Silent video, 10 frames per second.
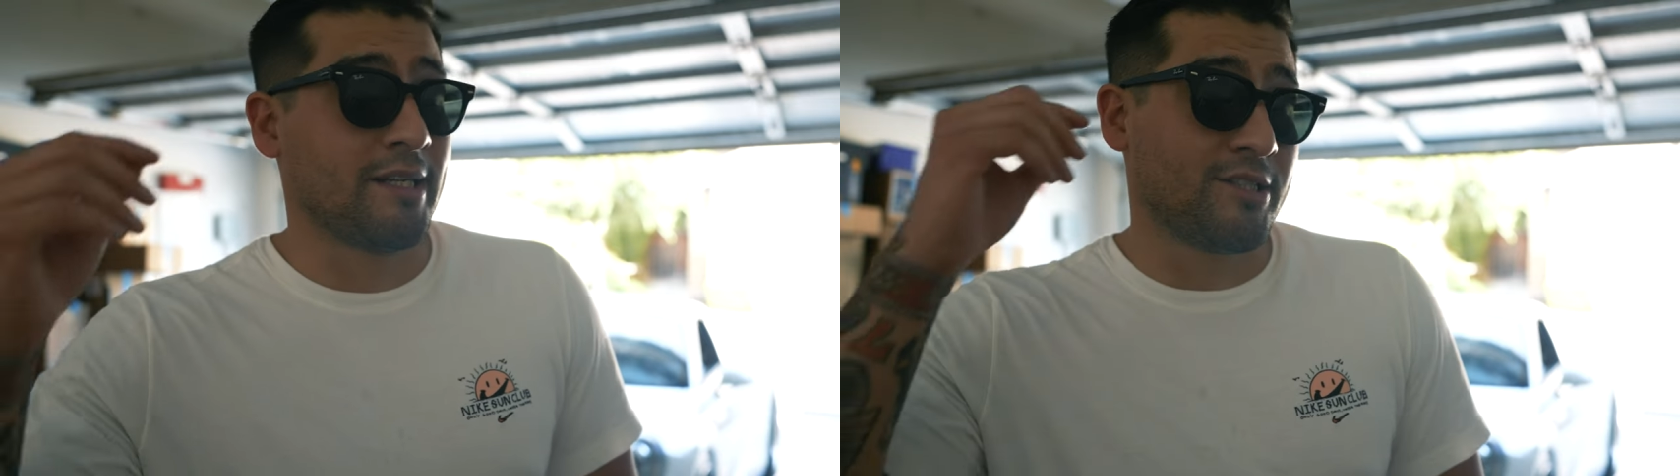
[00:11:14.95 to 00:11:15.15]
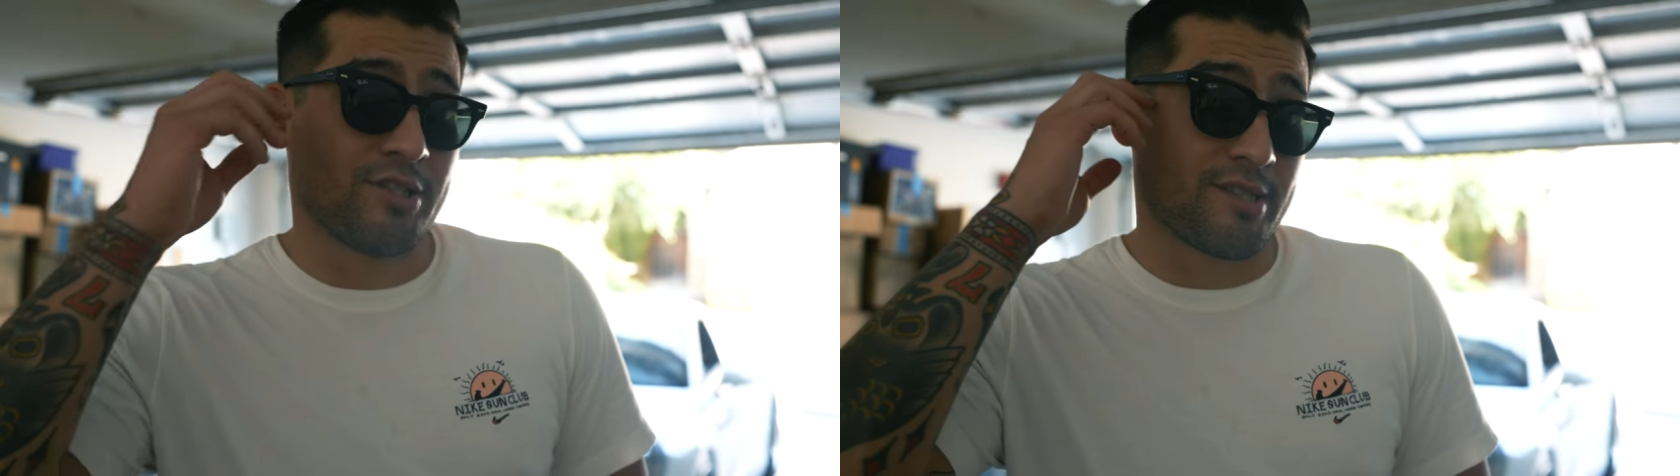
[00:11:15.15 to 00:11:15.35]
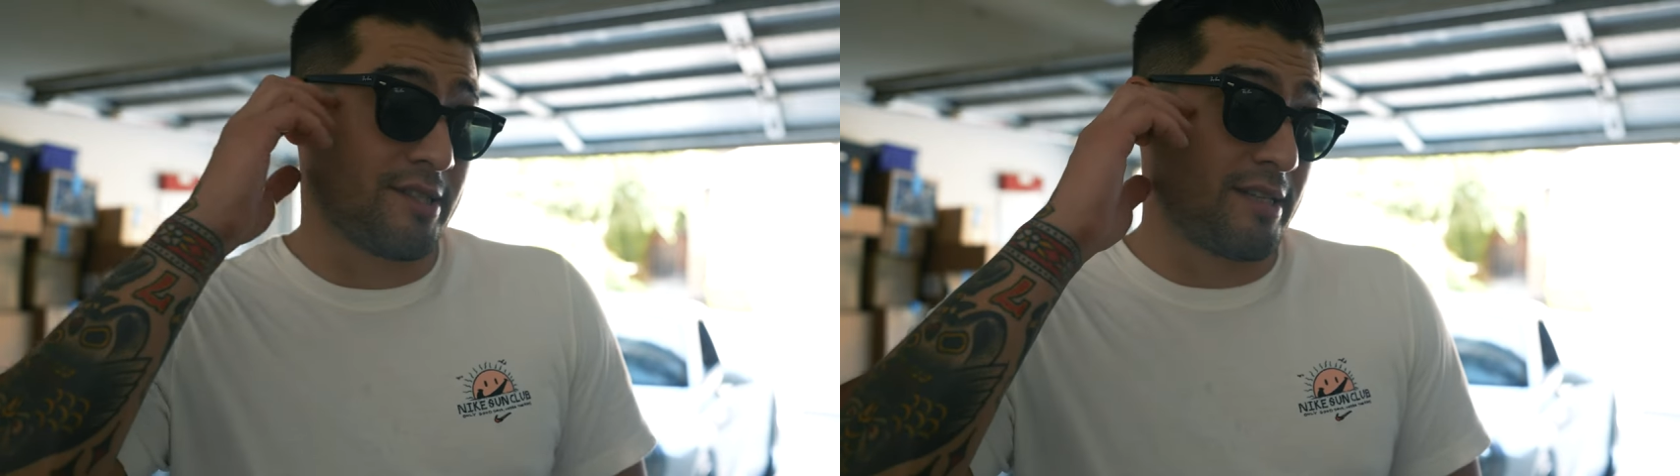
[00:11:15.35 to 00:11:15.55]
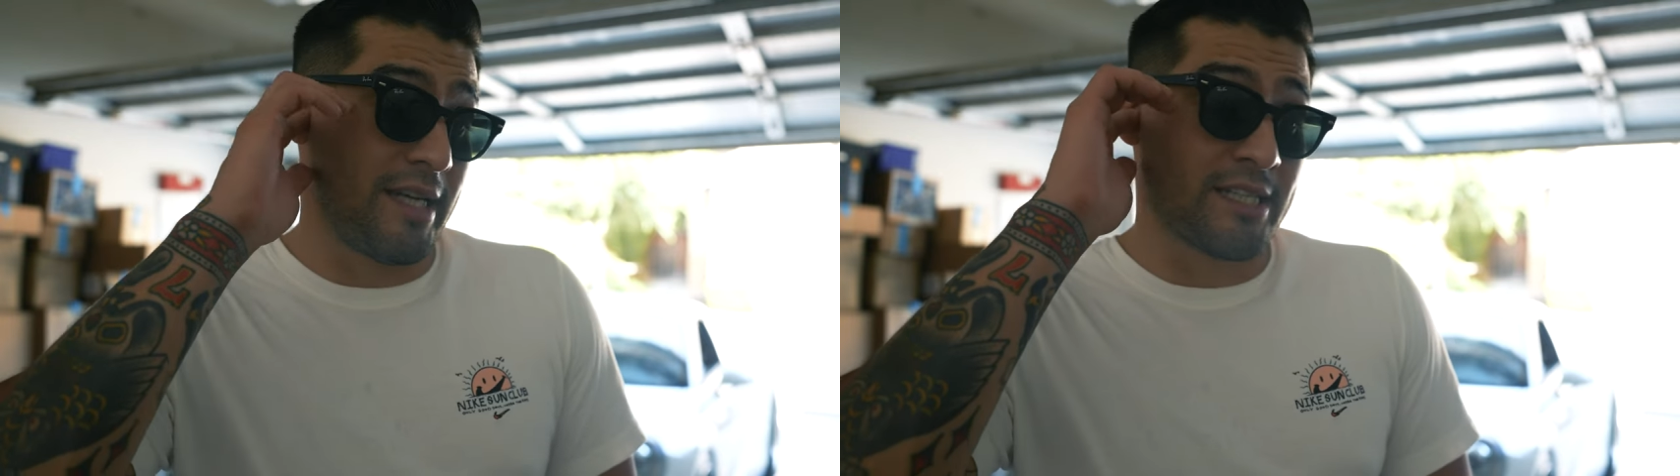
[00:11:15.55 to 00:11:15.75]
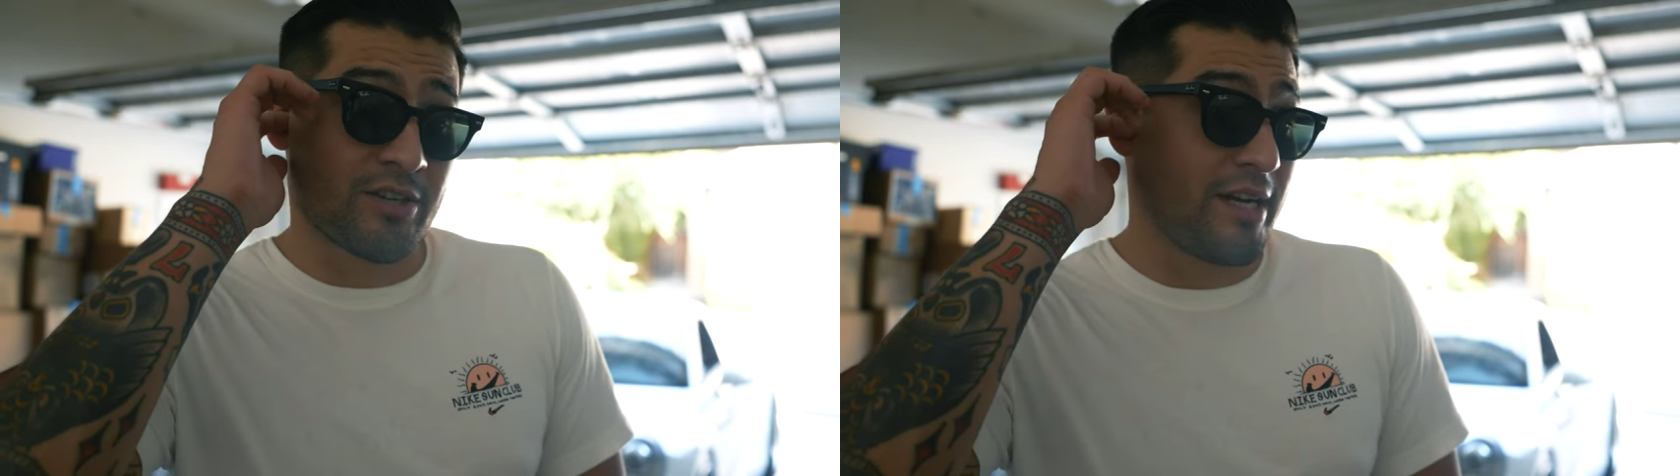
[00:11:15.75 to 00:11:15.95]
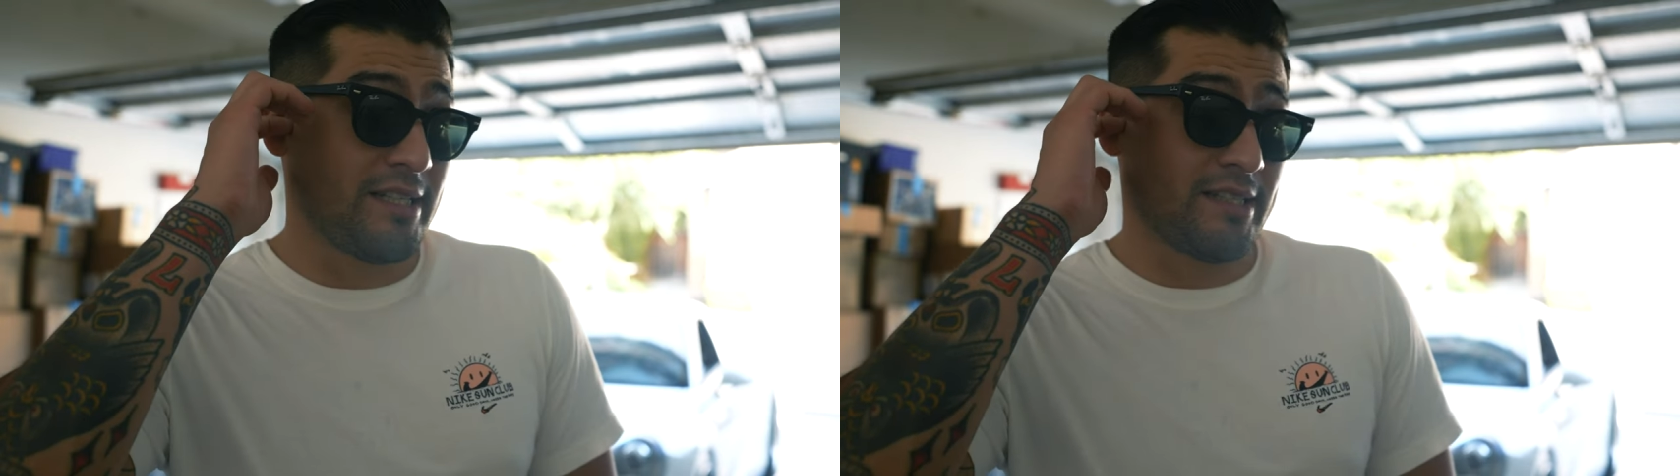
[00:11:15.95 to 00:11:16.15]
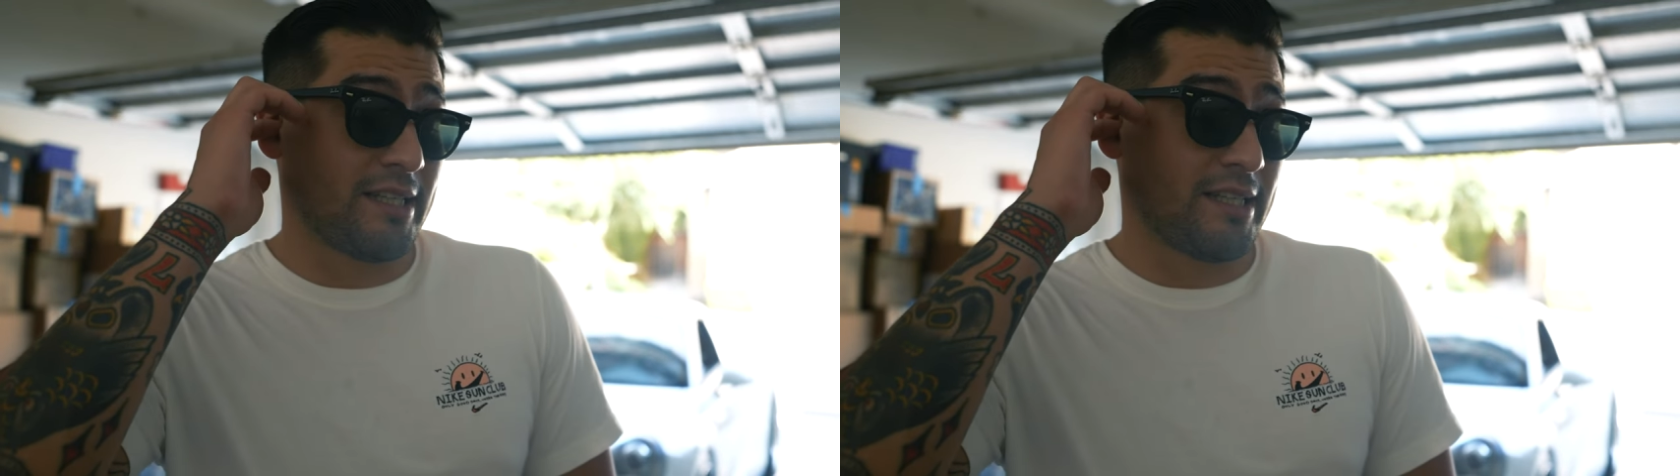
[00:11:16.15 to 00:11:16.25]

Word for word: It's just, it's crazy.